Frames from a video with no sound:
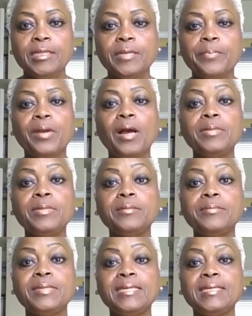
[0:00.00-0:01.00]
The
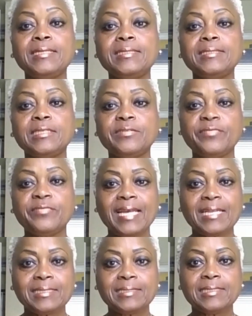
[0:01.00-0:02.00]
problem is
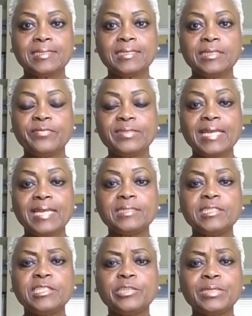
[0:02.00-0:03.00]
infidelity.
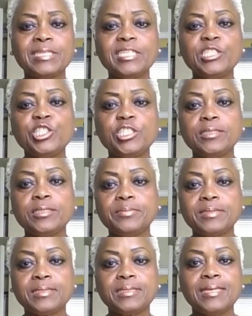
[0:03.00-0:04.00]
Infidelity in
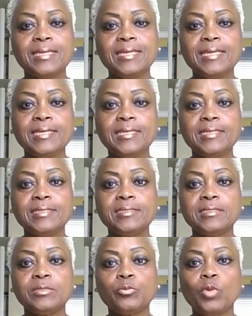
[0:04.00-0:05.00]
relationships
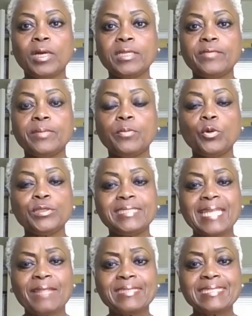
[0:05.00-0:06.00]
is one of the
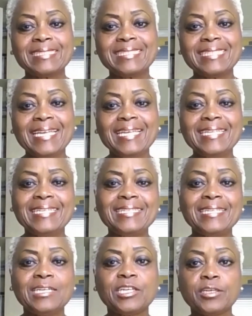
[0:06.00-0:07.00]
most
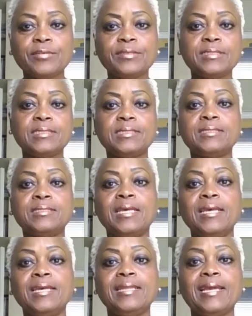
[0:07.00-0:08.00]
devastating occurrences
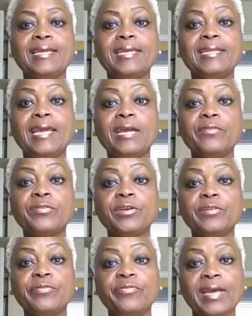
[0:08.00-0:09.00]
that can ever
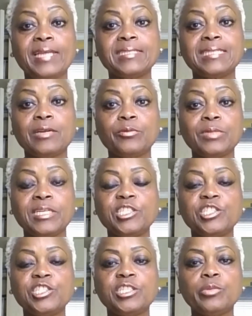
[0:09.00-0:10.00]
affect a
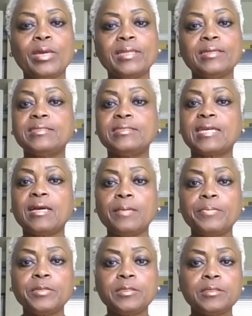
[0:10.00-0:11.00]
relationship, whether it's a
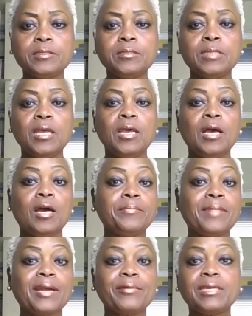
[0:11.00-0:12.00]
couple,
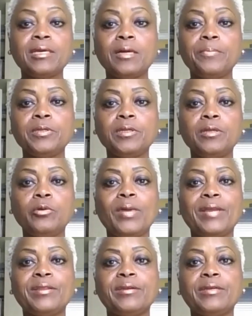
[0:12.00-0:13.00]
unmarried couple,
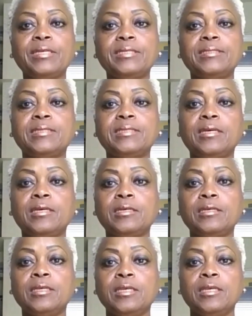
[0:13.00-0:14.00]
whether it's
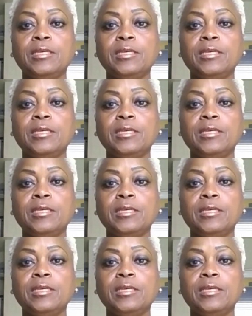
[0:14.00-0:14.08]
a